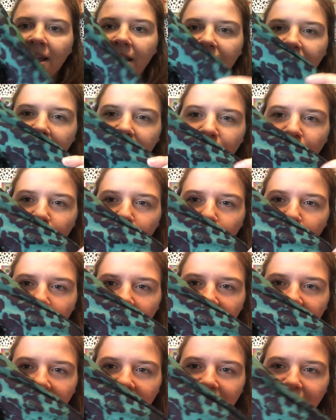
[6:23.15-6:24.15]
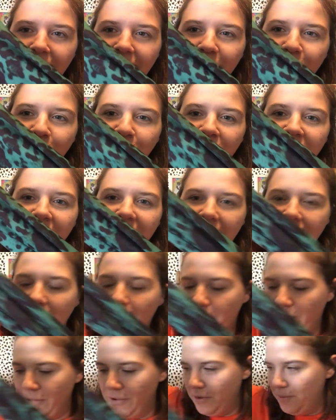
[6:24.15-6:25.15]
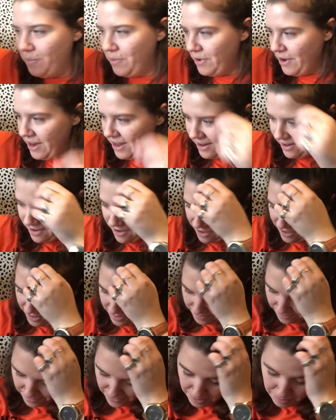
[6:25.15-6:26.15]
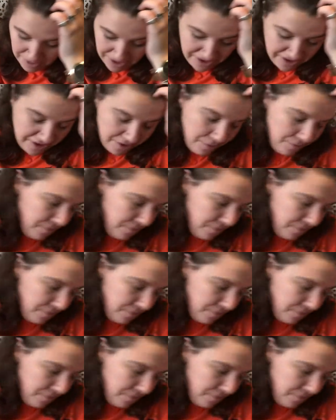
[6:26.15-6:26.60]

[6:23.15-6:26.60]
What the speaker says: A nice green, like green leopard print. It'd be cute